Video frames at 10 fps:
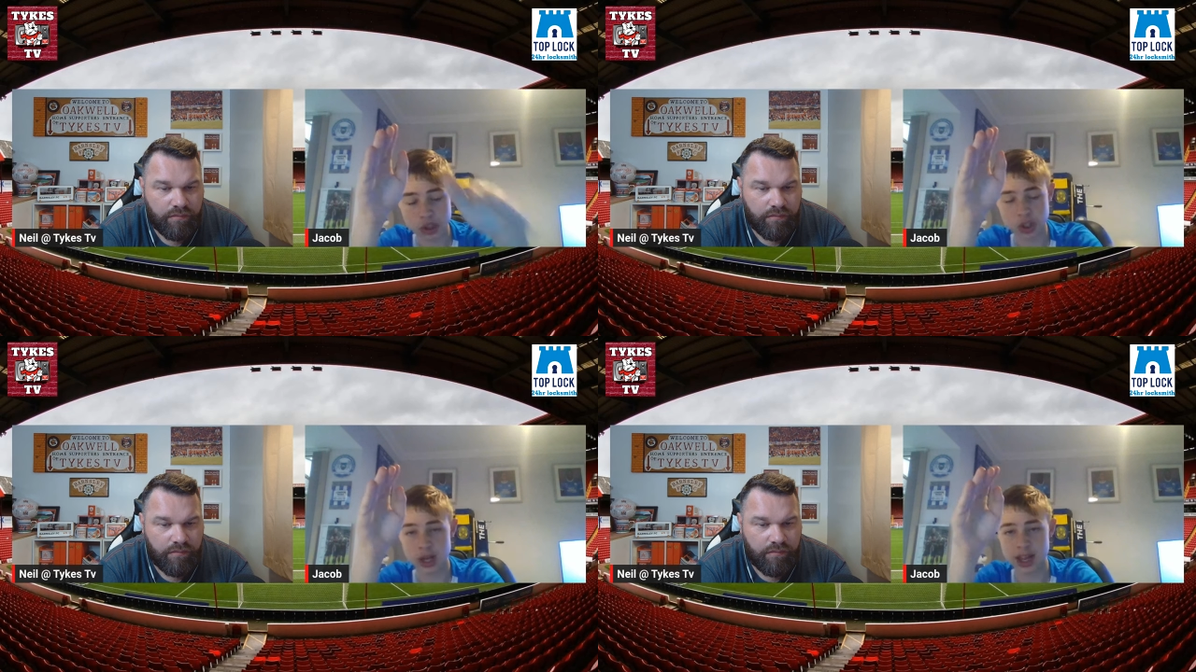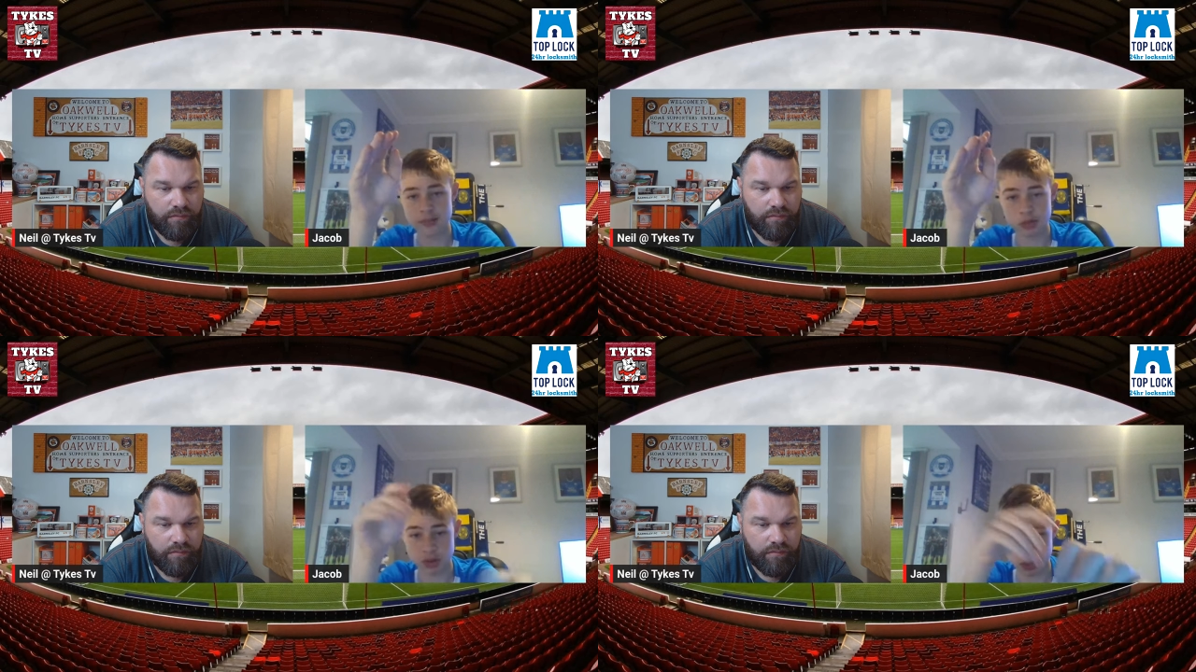Speaker 1: starting
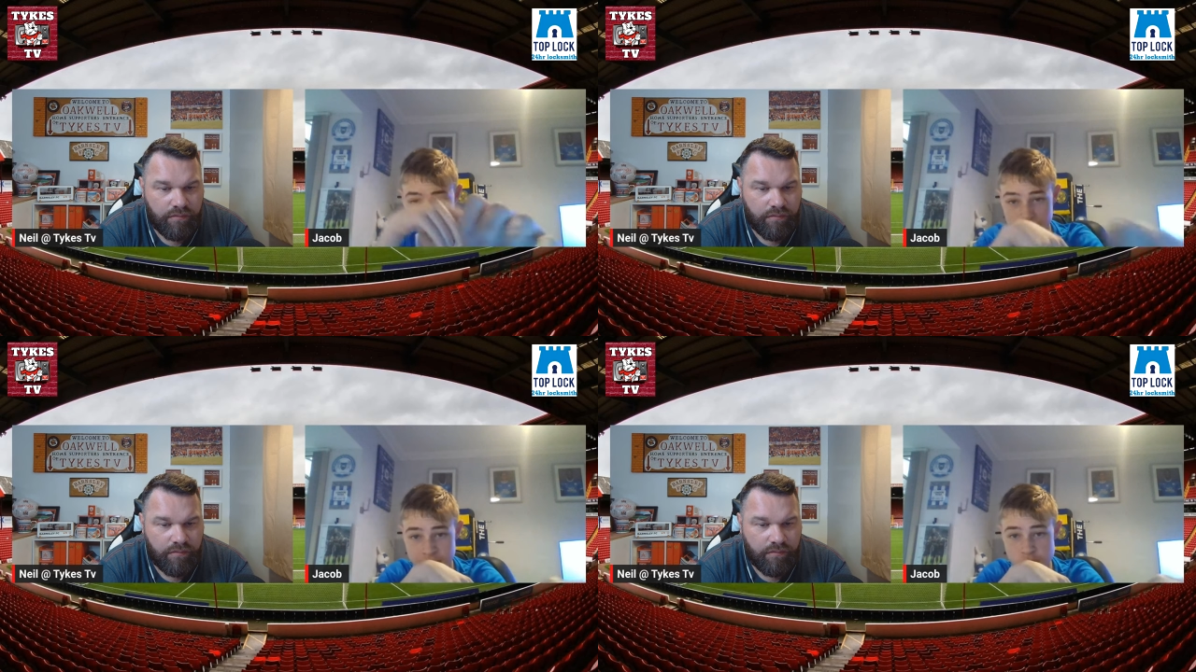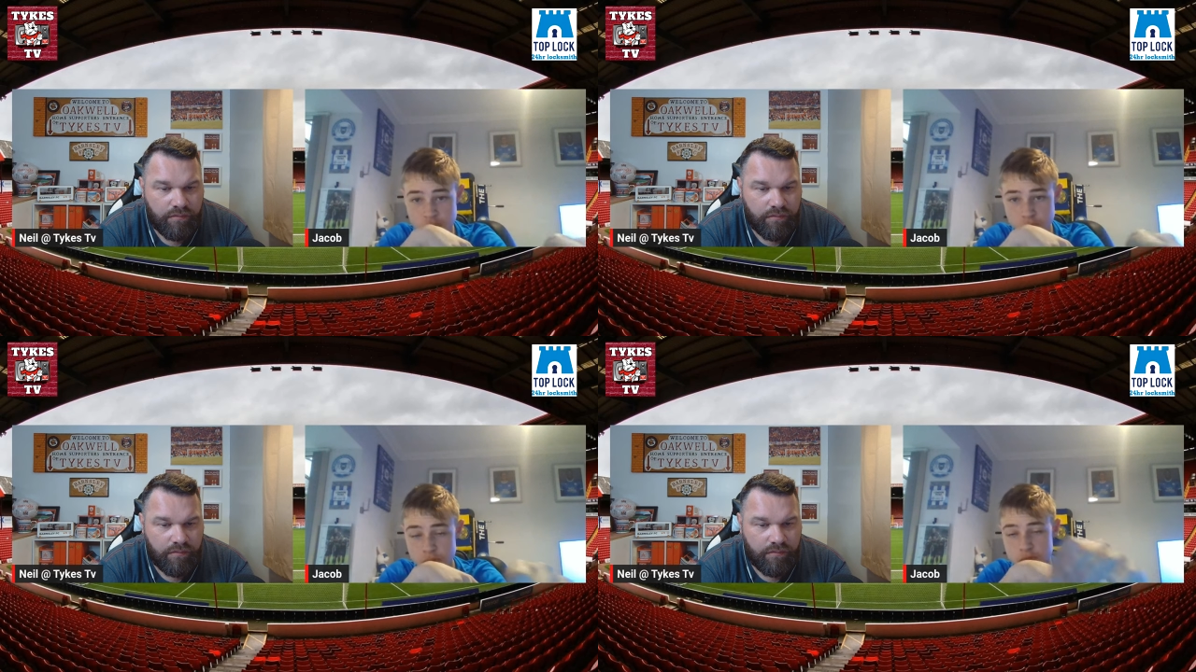eleven to our
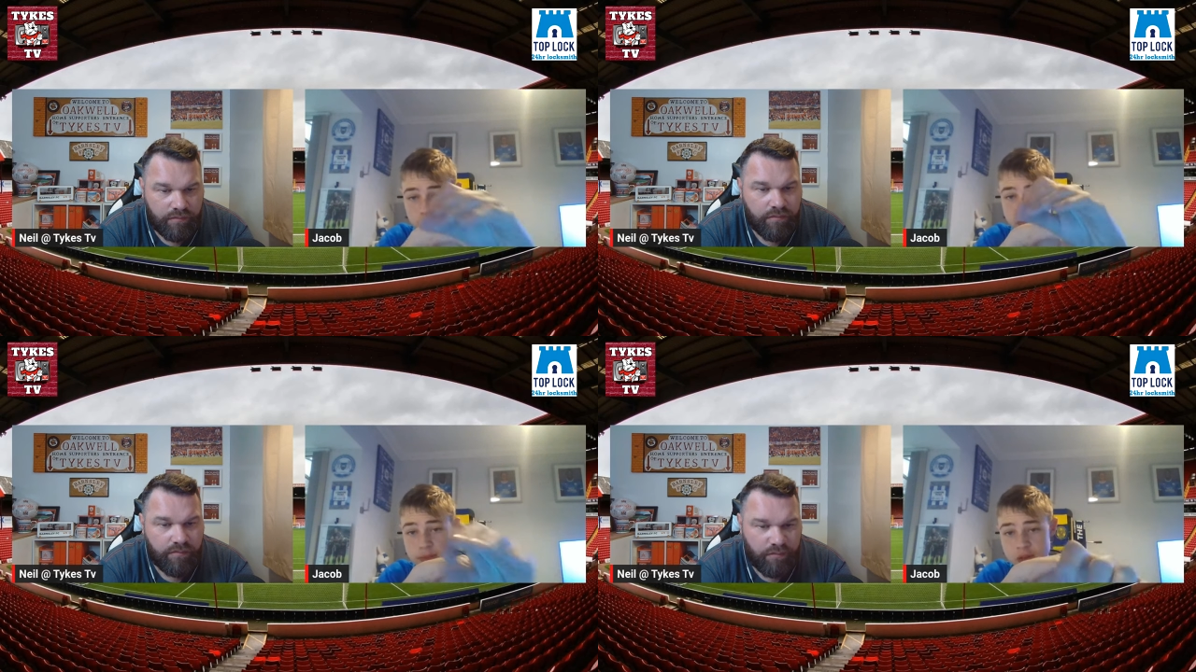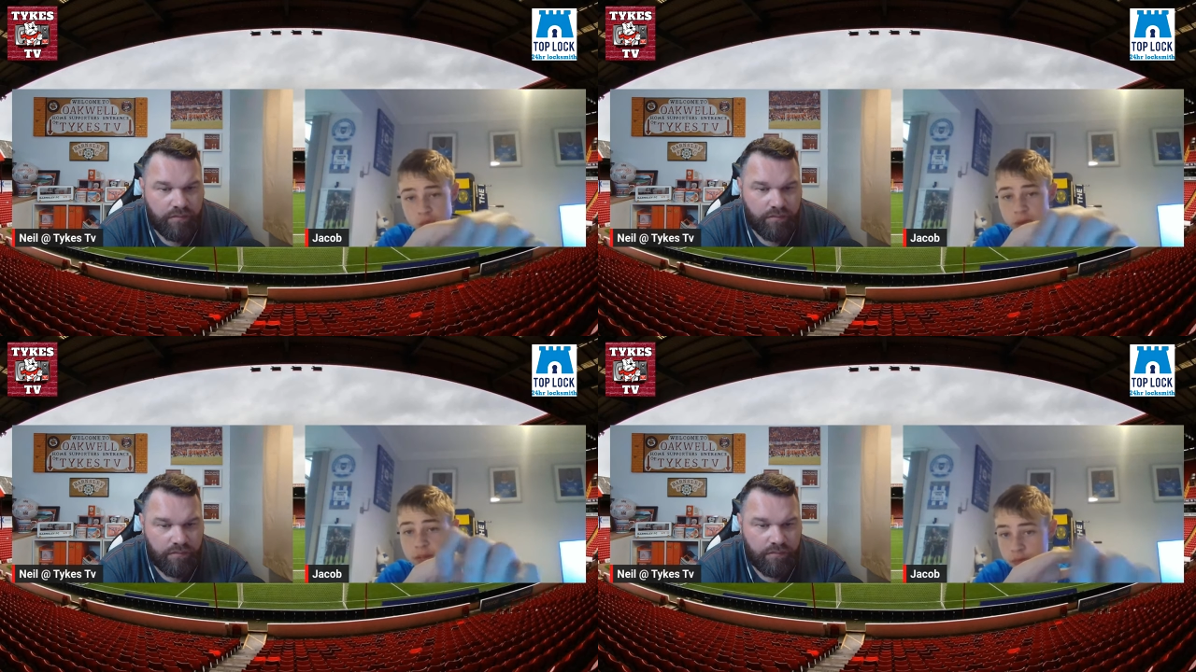bench, which the bench
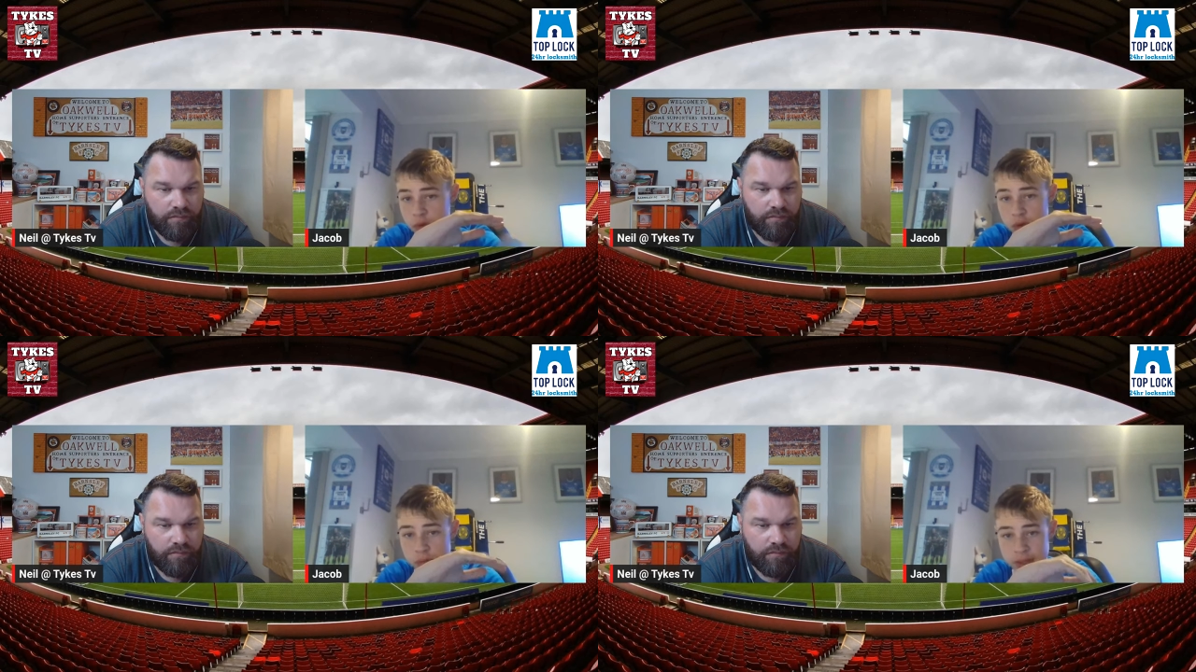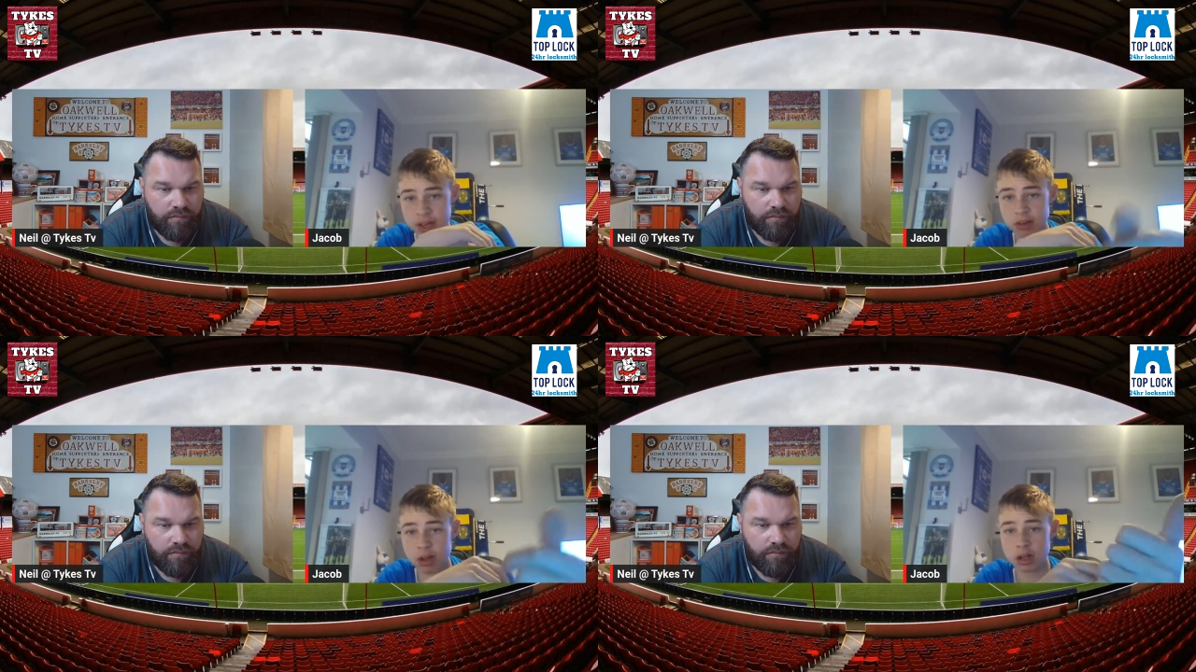we have a few good
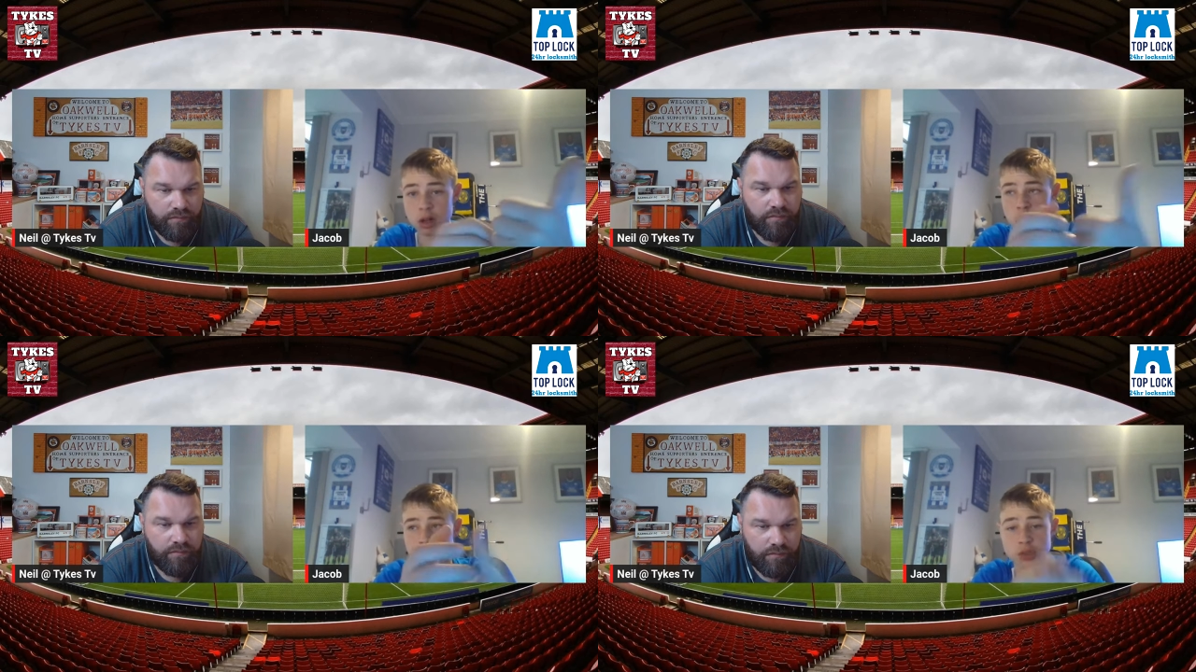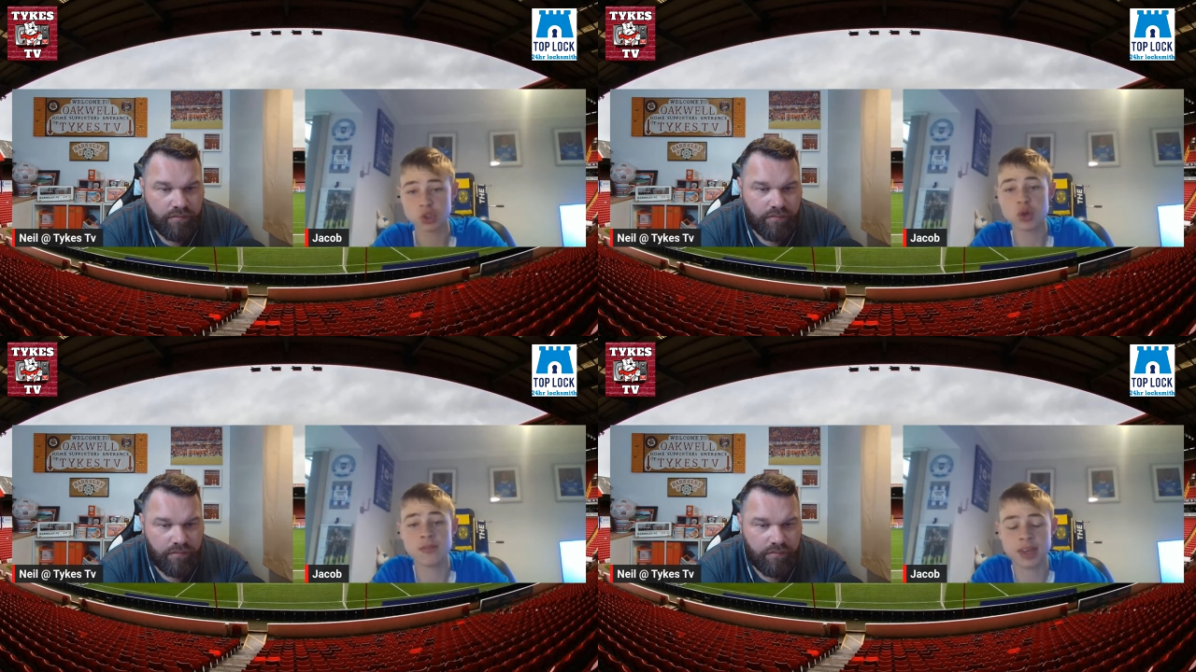players like Clarke-Harris
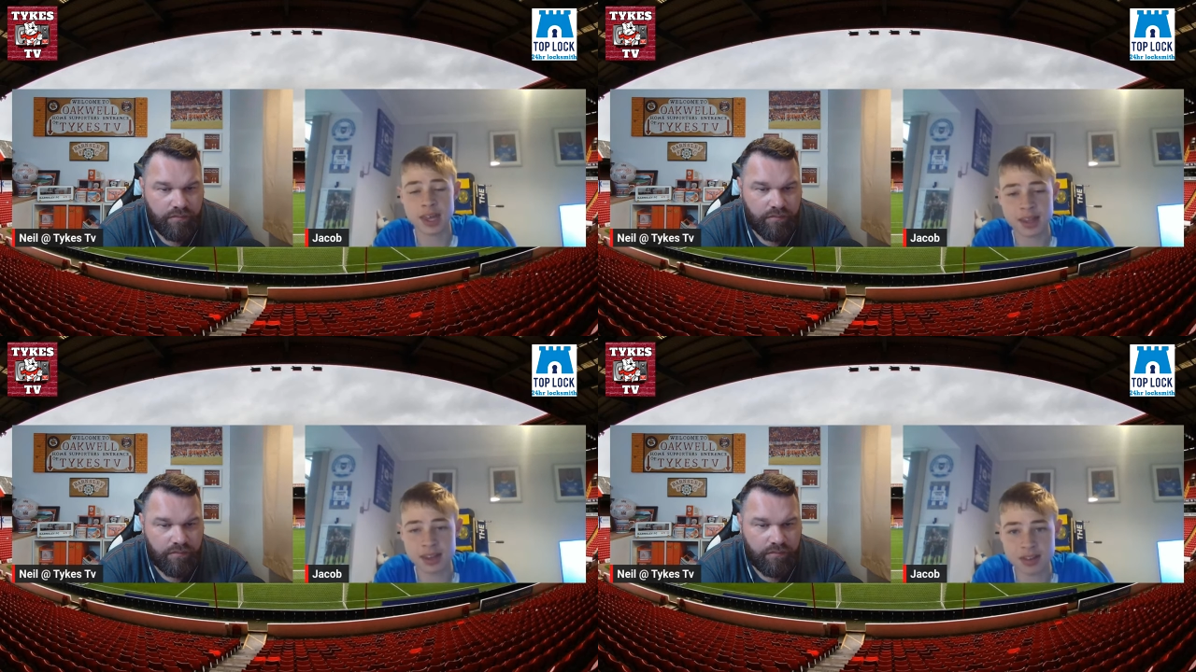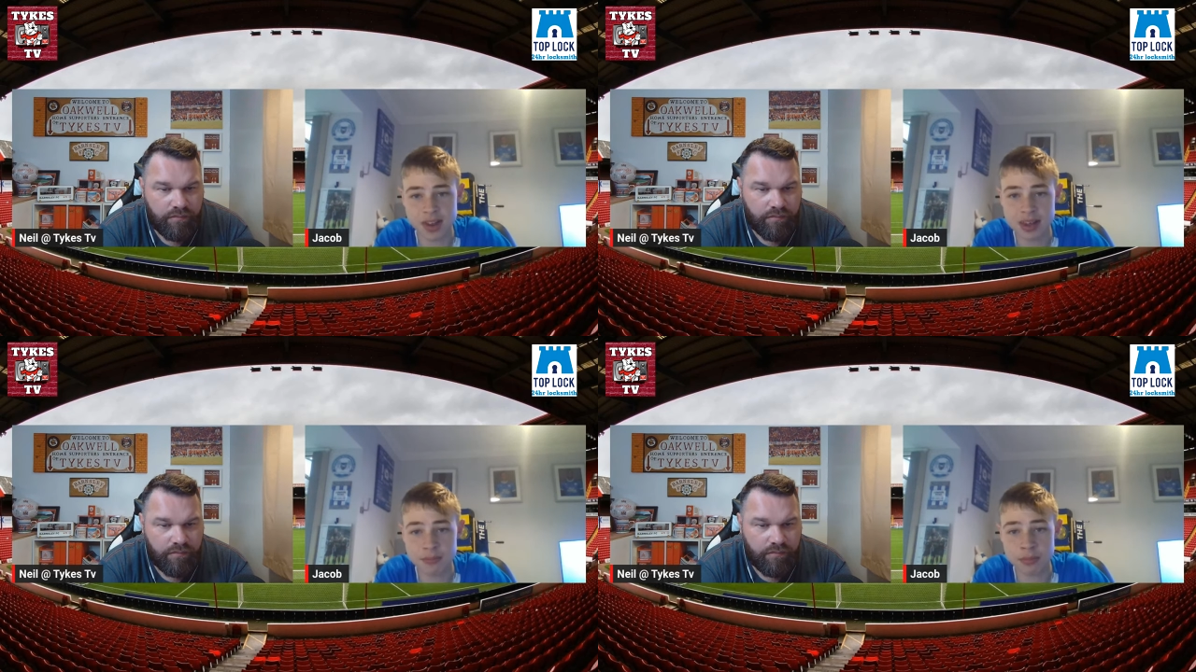not even getting in the
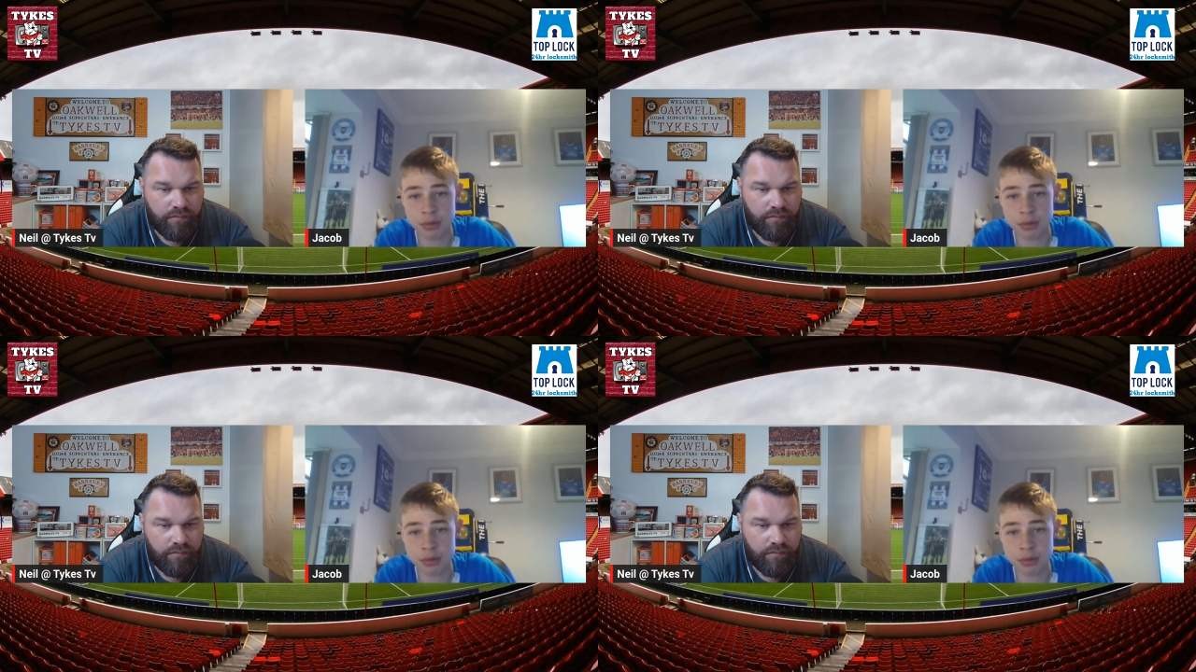team.